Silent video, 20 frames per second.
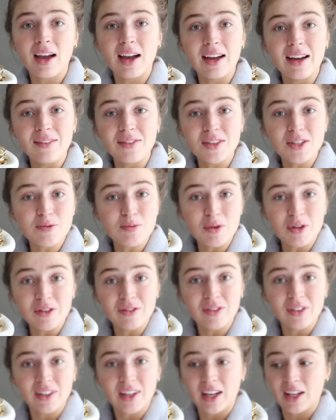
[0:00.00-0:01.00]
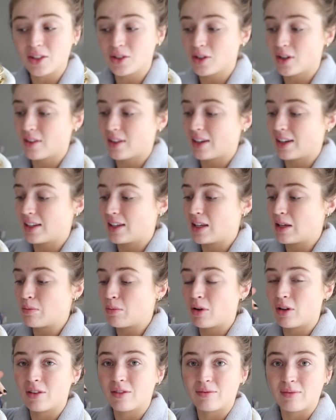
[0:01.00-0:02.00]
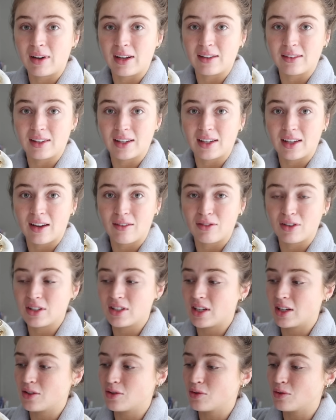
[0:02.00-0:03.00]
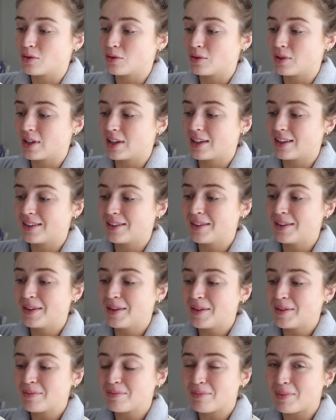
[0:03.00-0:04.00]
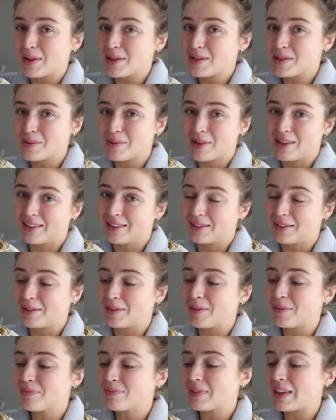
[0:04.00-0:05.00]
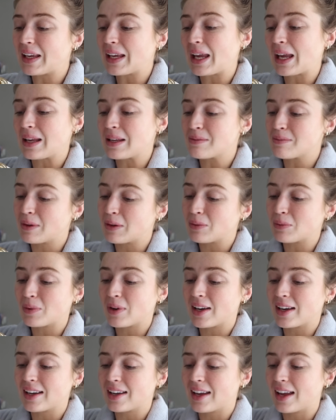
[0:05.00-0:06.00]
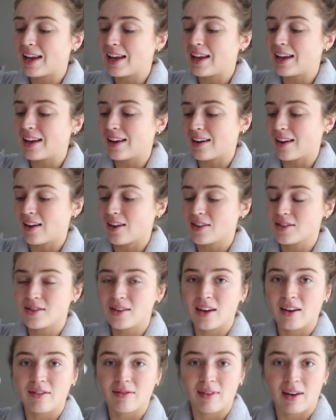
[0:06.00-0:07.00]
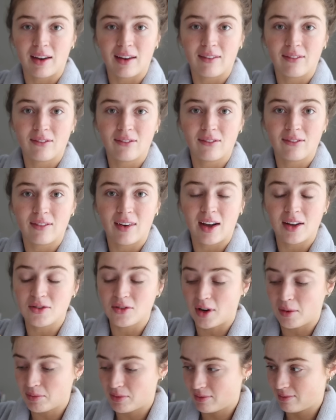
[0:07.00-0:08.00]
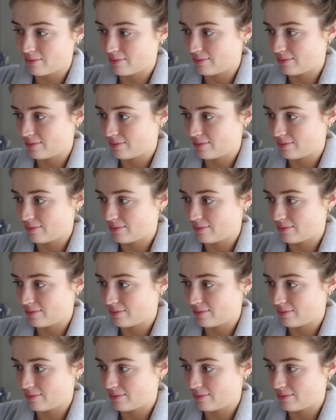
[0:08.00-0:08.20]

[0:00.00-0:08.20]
I have this beautiful catch-all that I keep all of my, like, everyday jewelry in. My sweet little engagement ring. And I also have my eye drops